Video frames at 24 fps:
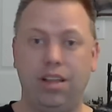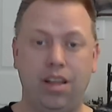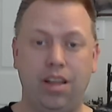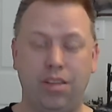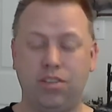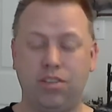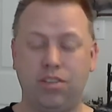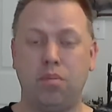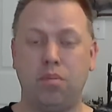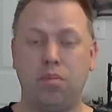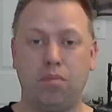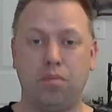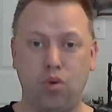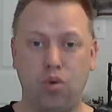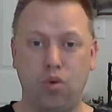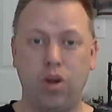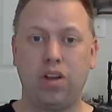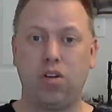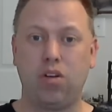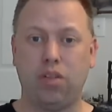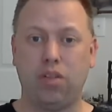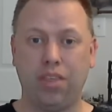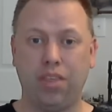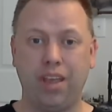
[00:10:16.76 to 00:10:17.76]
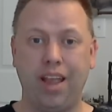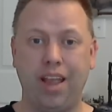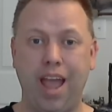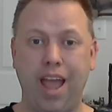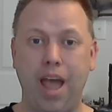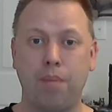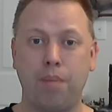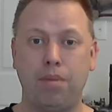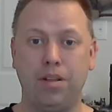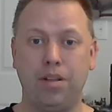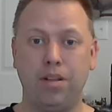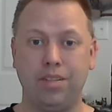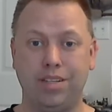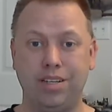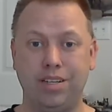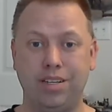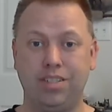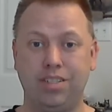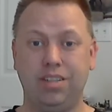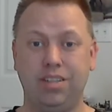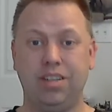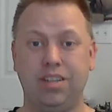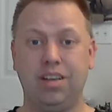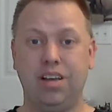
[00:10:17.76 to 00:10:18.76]
if some critical thing happens
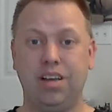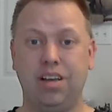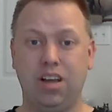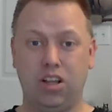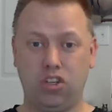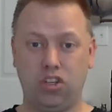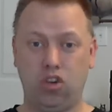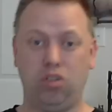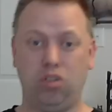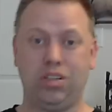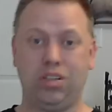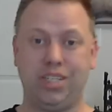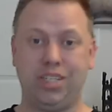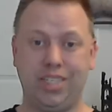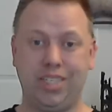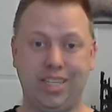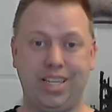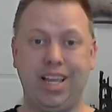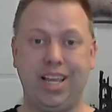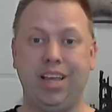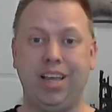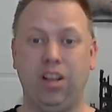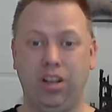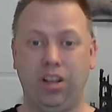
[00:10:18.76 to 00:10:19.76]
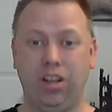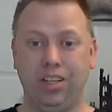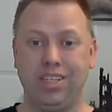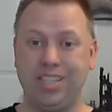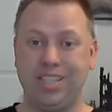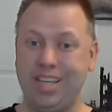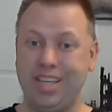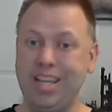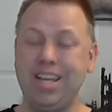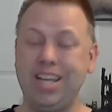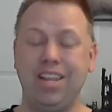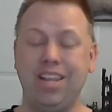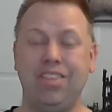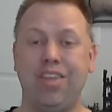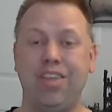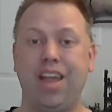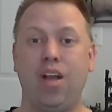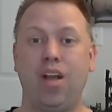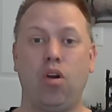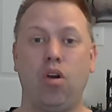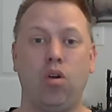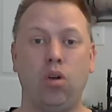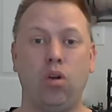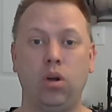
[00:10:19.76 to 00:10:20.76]
and a certain skill is needed
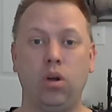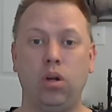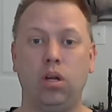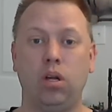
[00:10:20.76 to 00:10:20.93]
there,